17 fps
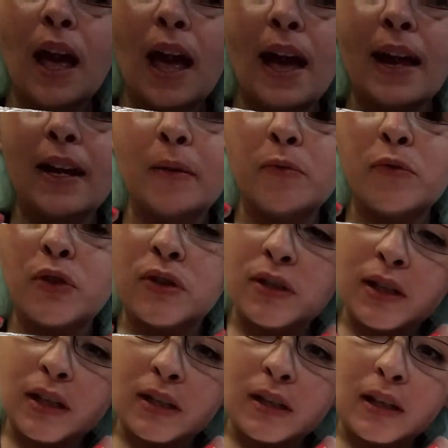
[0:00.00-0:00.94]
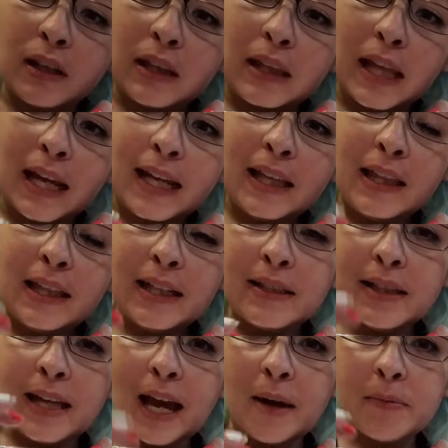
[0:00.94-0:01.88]
and I'm just gonna lightly
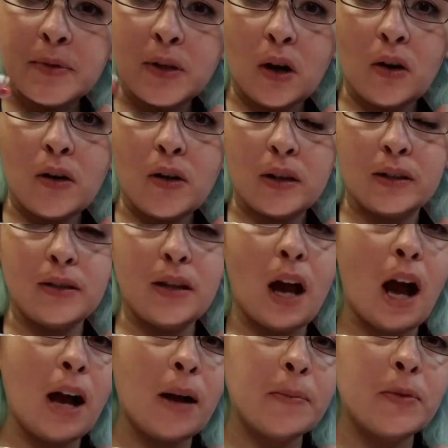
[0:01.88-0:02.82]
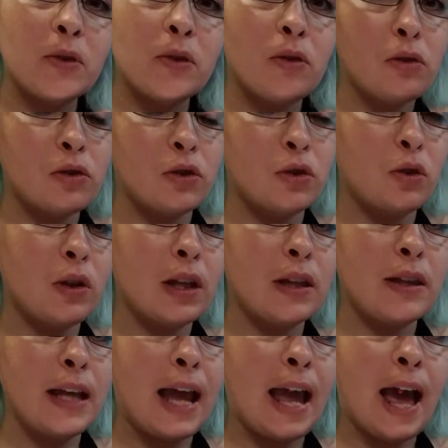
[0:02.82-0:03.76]
tap down on the tops so
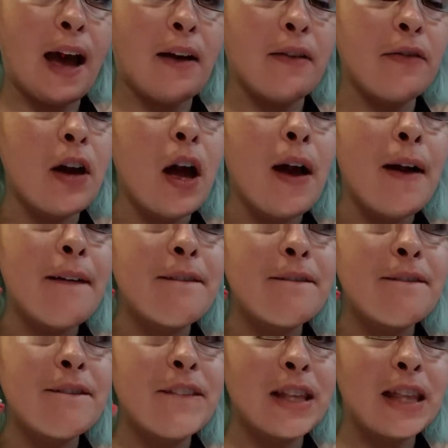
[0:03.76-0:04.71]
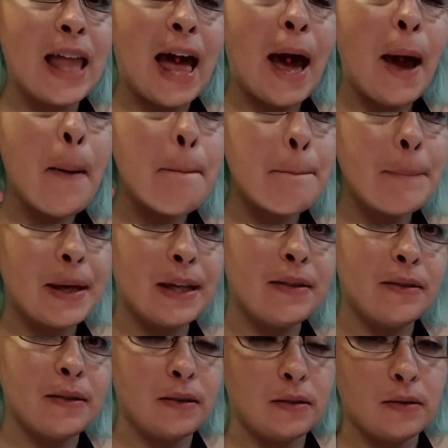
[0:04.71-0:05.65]
that they have flat
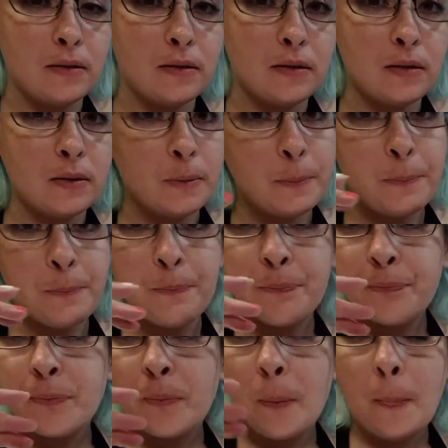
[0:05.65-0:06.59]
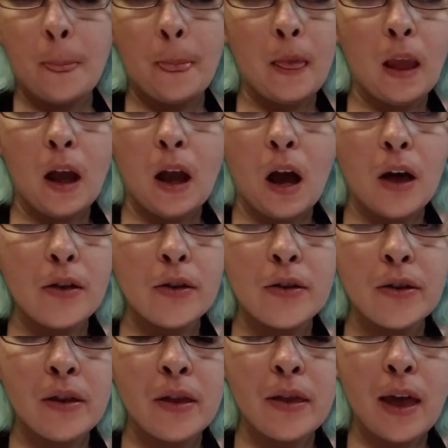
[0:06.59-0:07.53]
bases.
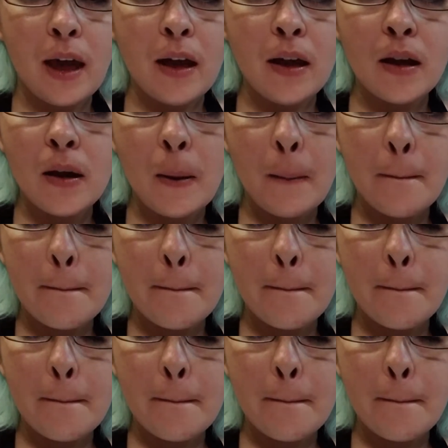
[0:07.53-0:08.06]
Other than that,